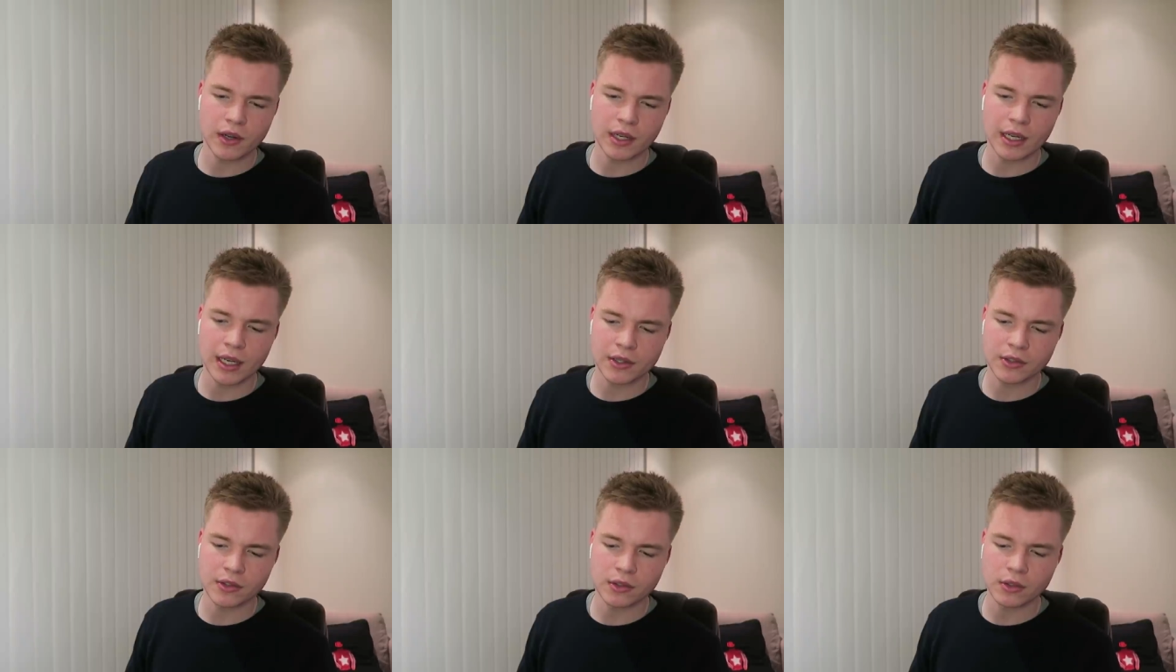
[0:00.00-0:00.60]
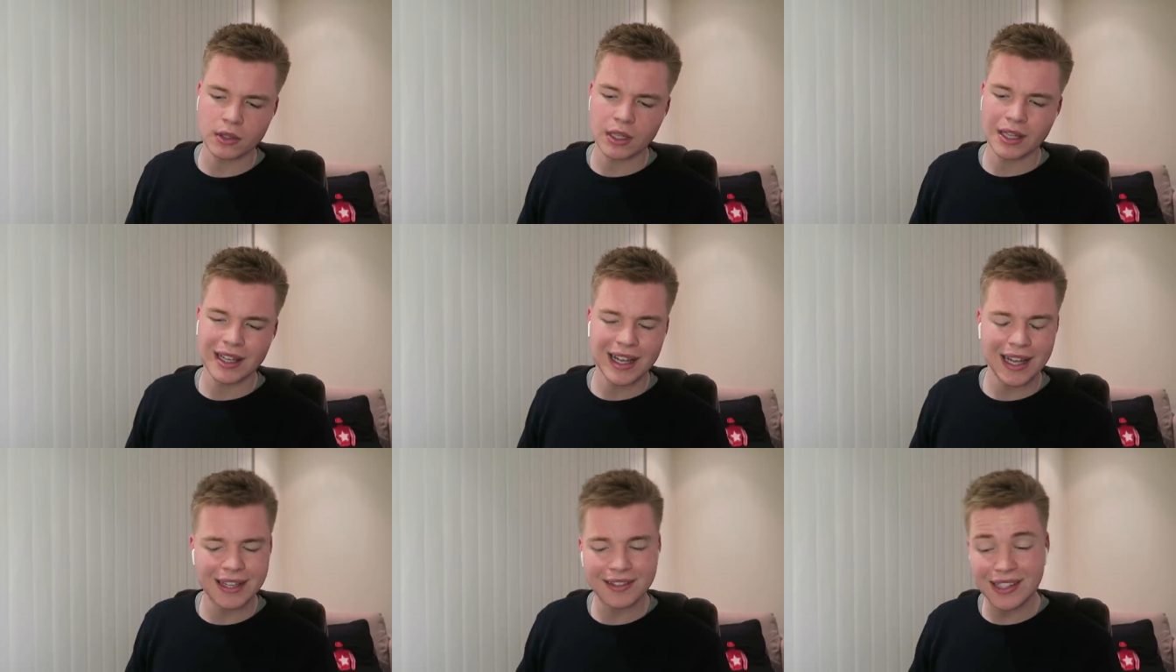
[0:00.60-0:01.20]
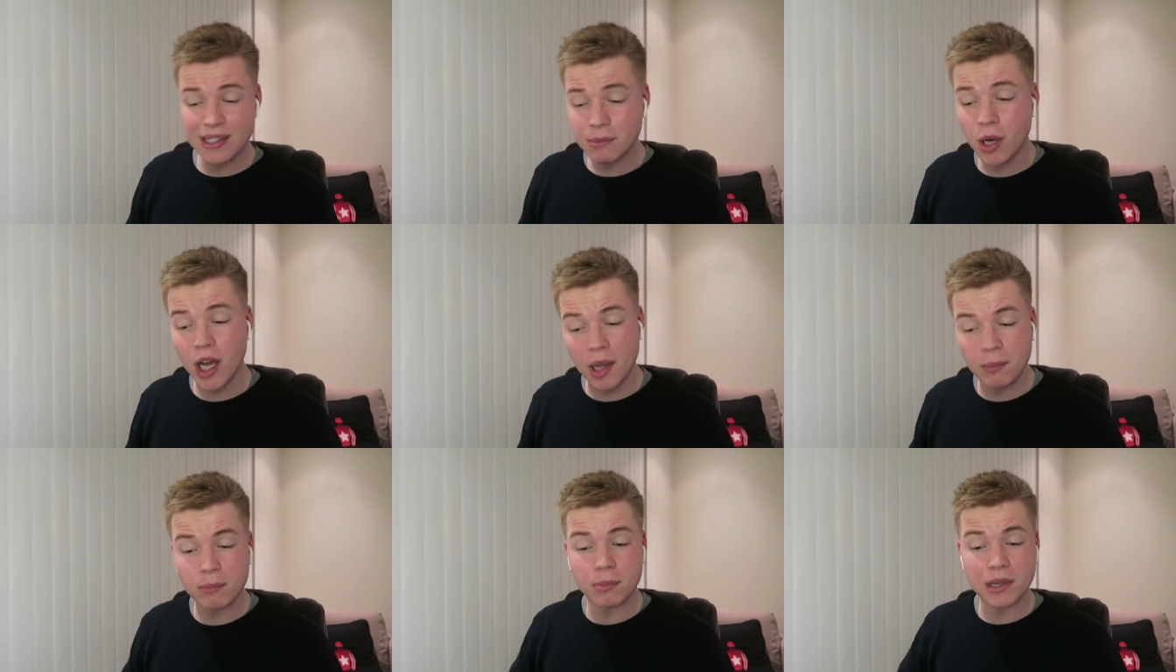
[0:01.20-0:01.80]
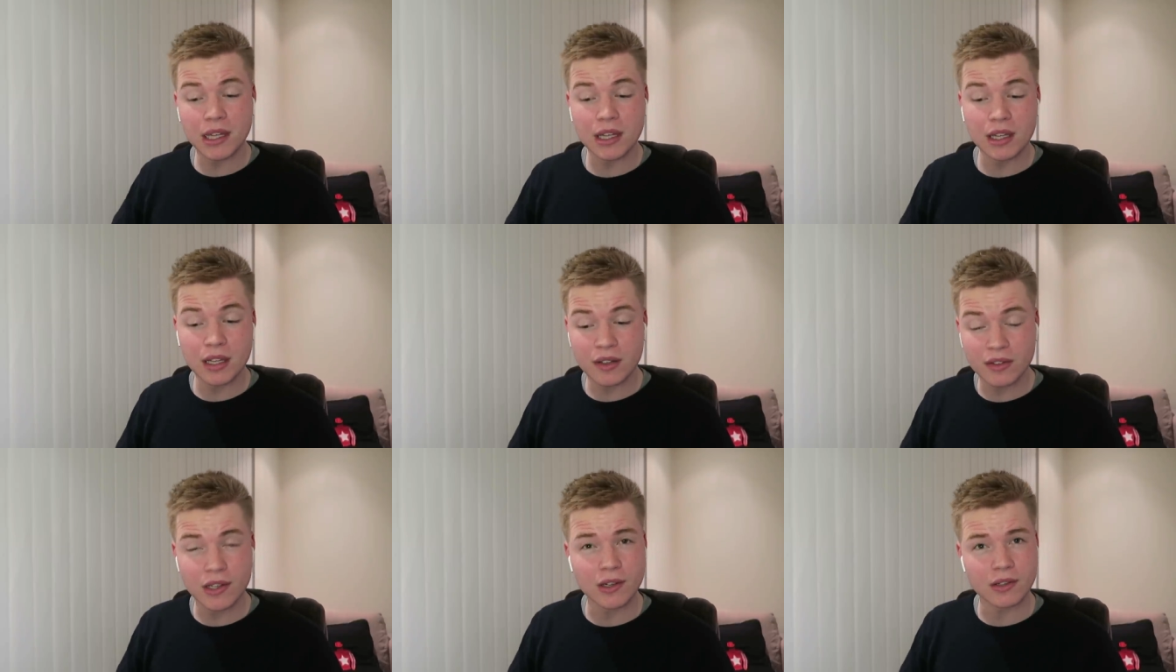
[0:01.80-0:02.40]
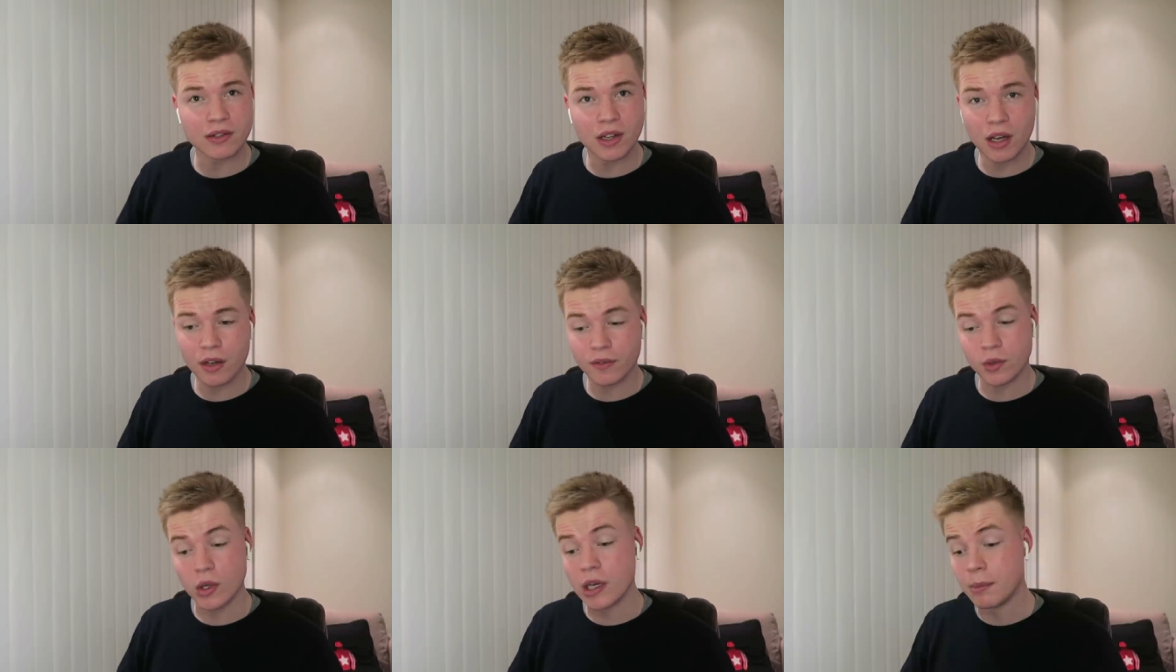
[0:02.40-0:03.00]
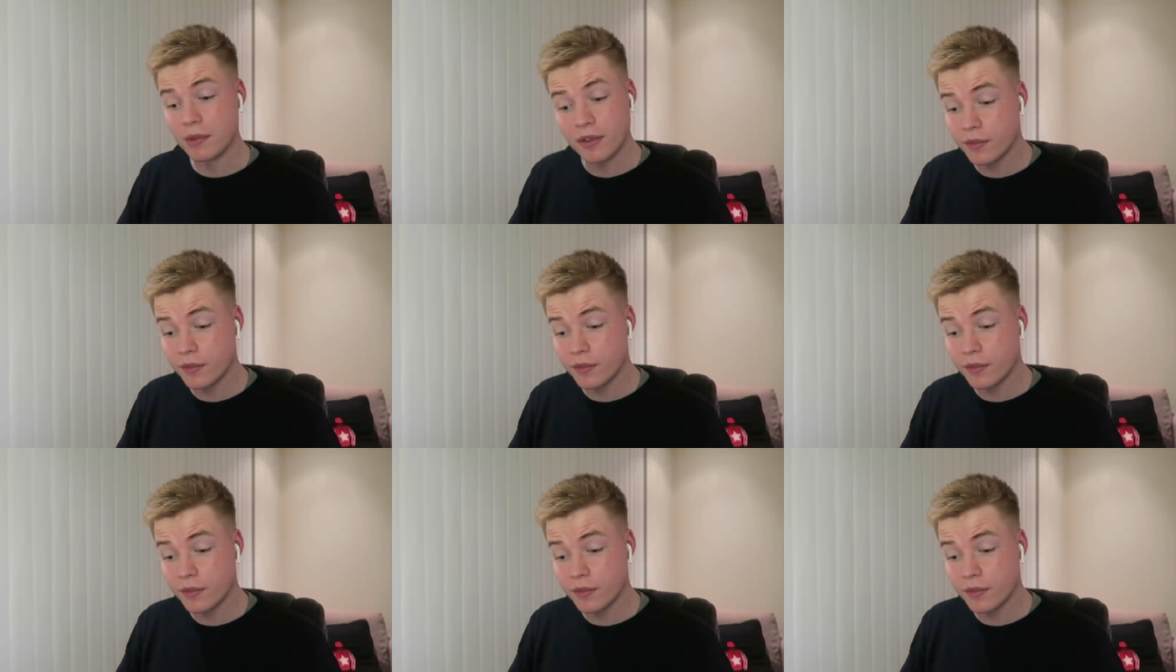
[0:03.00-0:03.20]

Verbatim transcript: Grand National and he might be a serious dart for him.